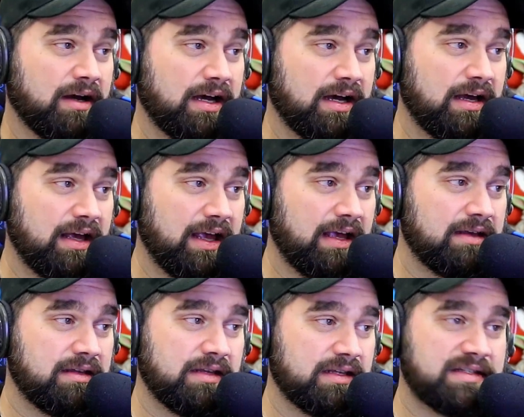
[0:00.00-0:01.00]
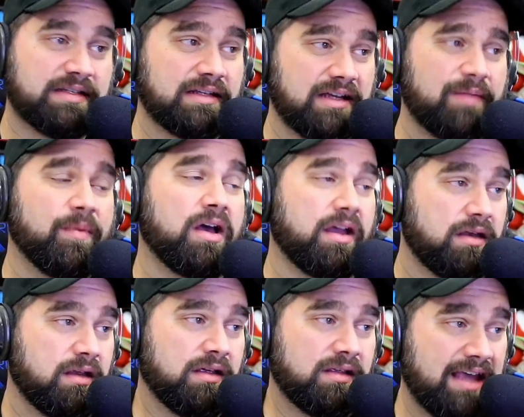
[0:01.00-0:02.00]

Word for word: Uh, and this is, come on.